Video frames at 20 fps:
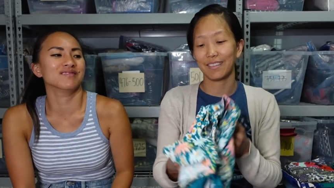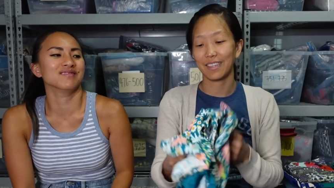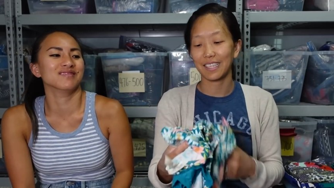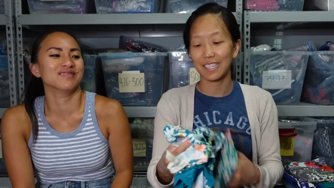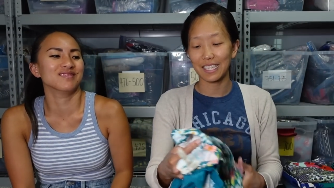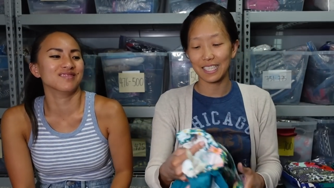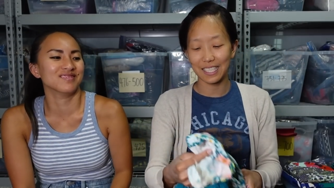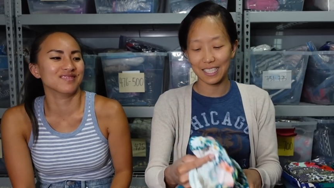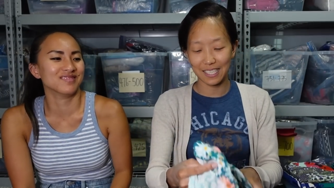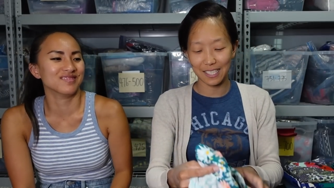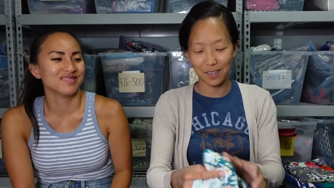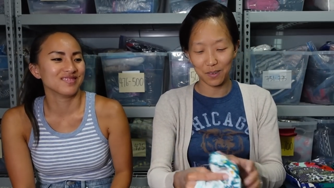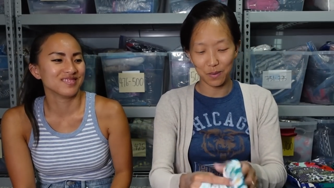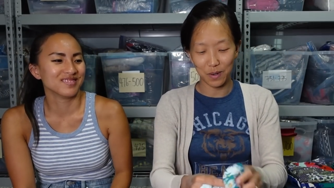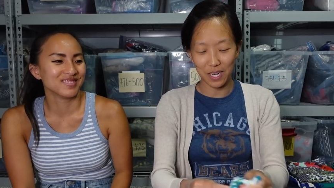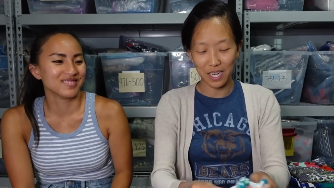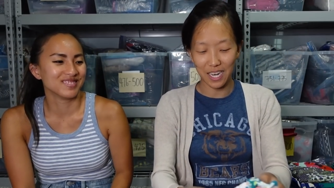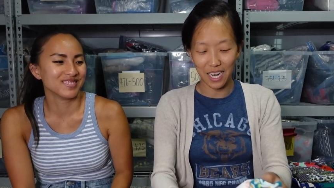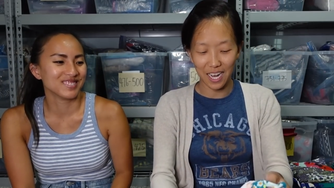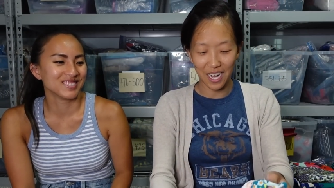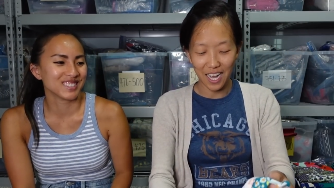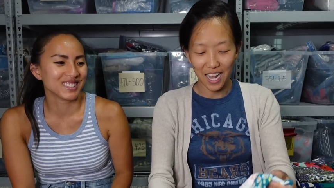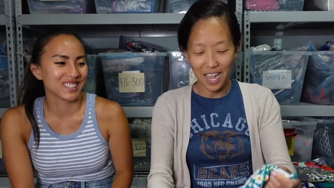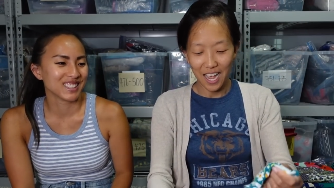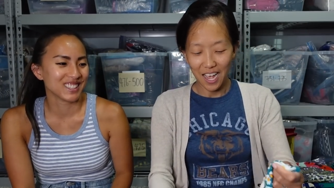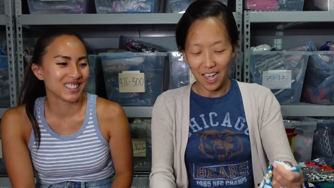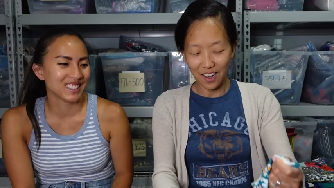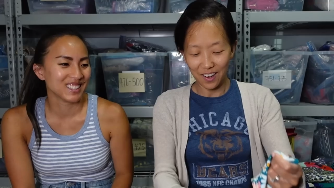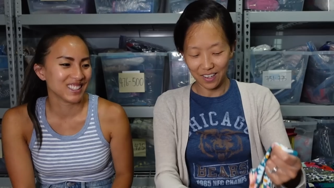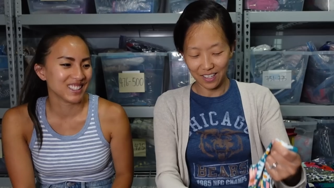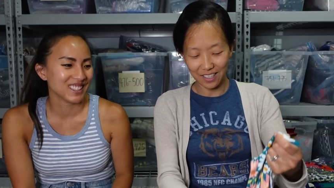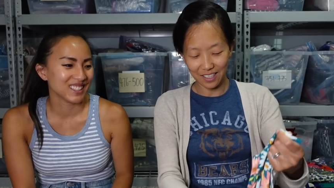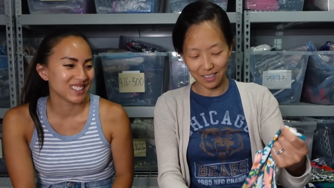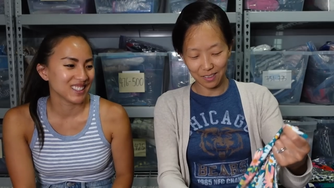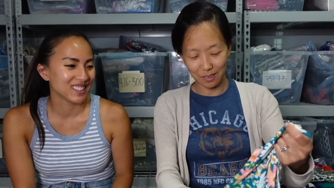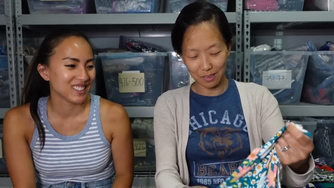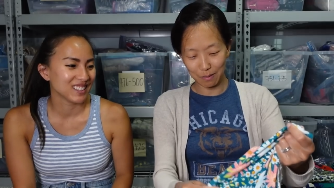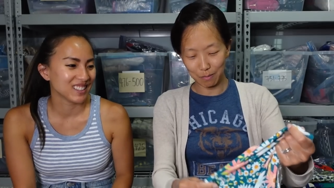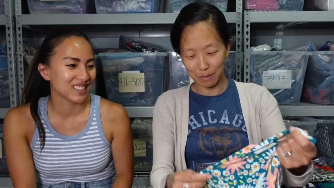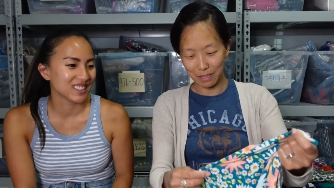Speaker 1: Didn't see one yet. Okay,
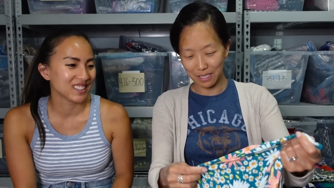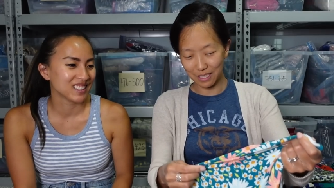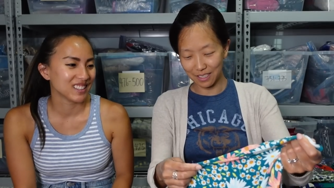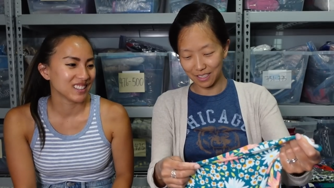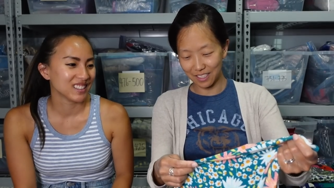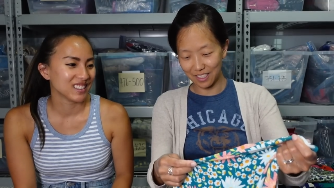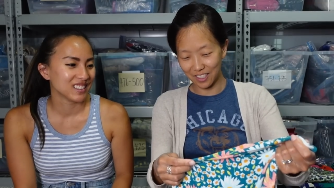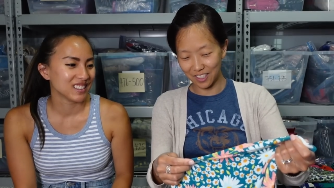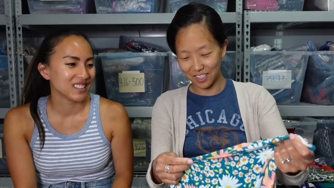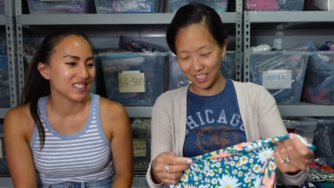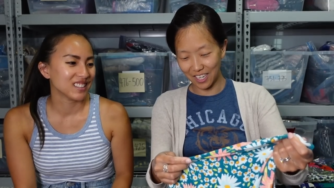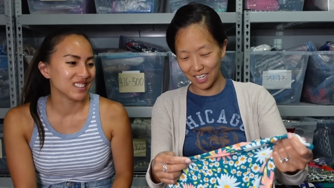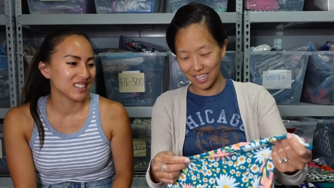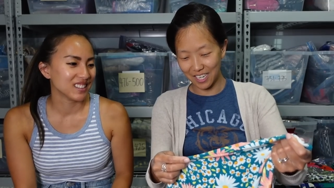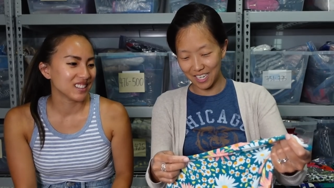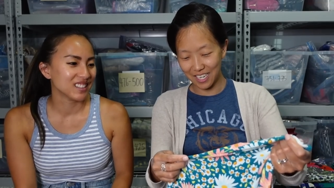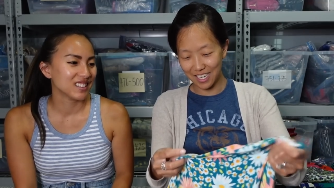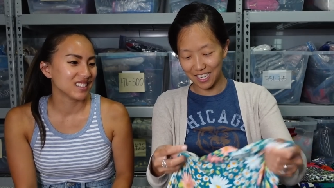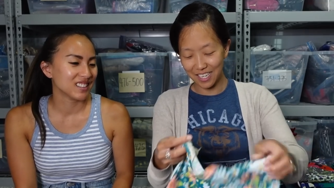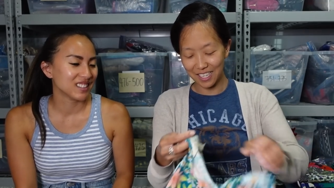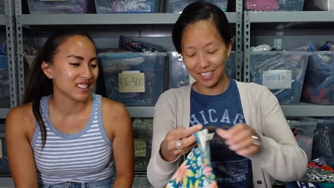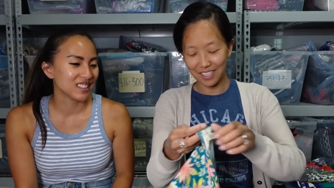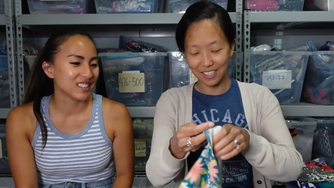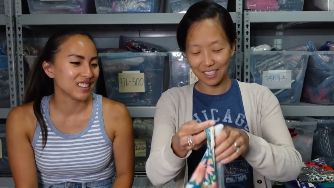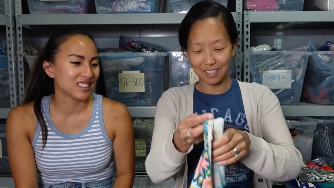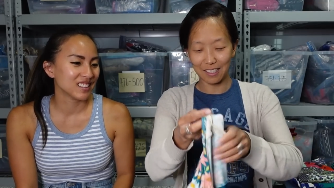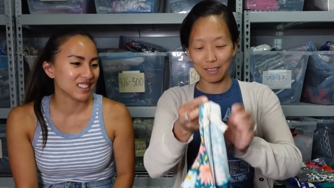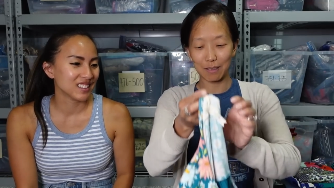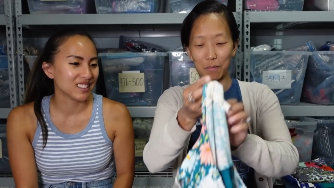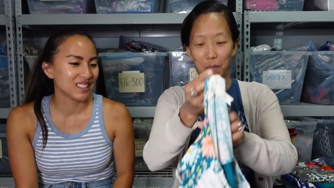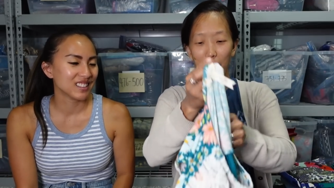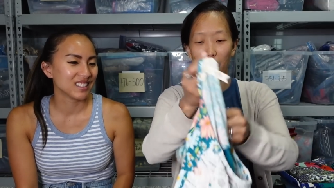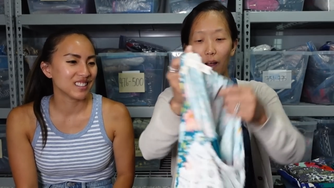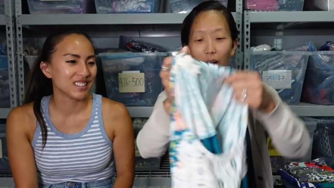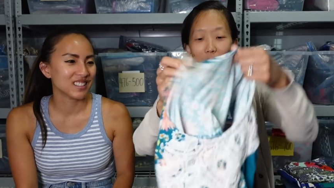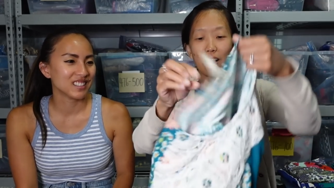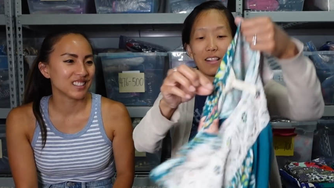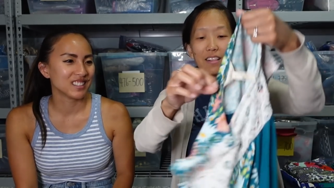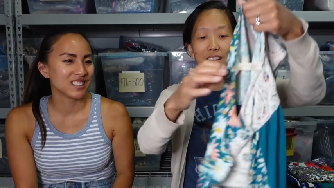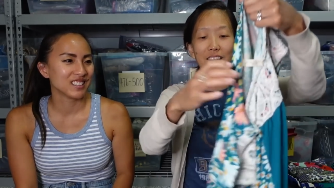this is Matilda Jane. It's a
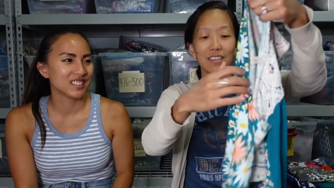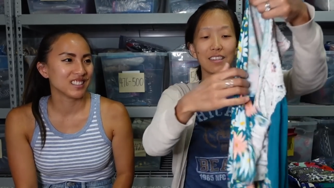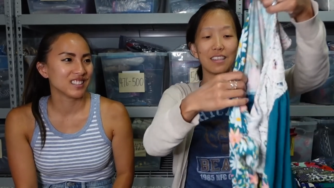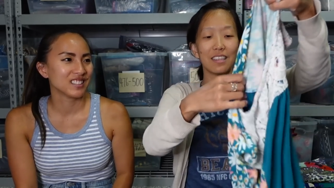small.